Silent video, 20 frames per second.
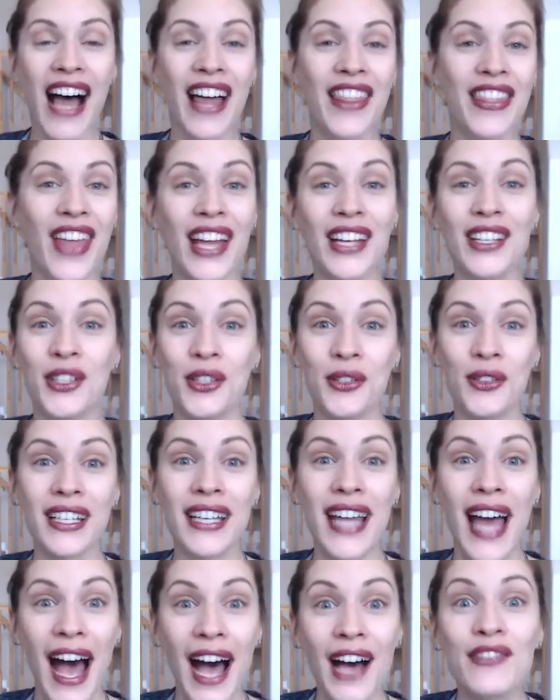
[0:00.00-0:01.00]
then you can
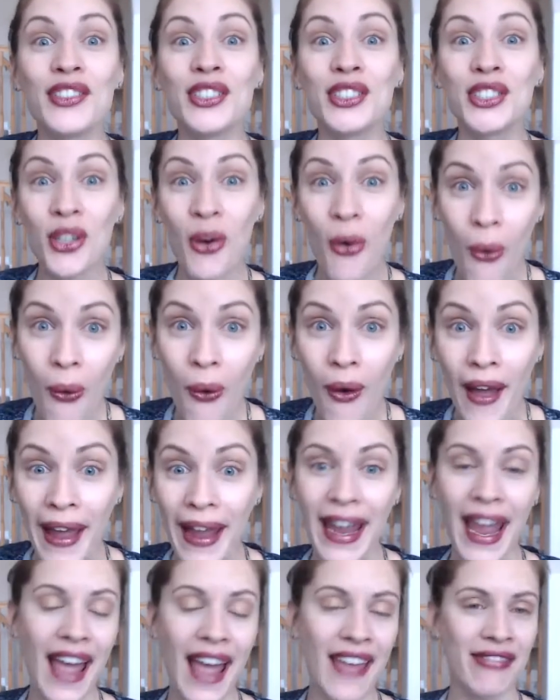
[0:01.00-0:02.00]
have a
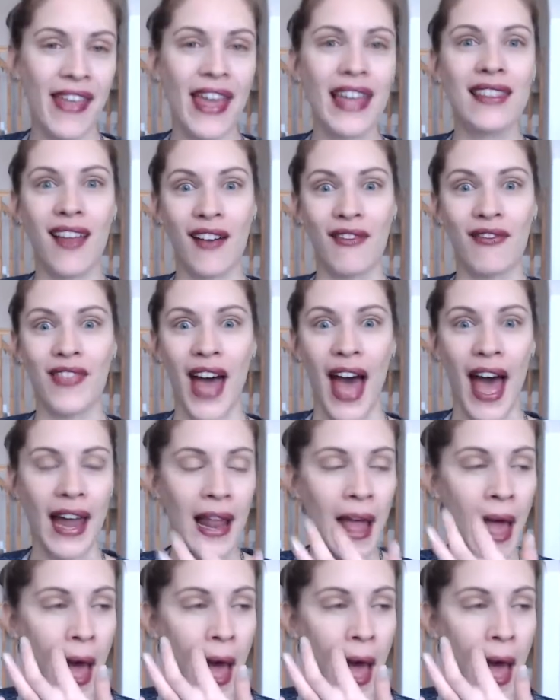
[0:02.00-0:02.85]
toy. And they love that.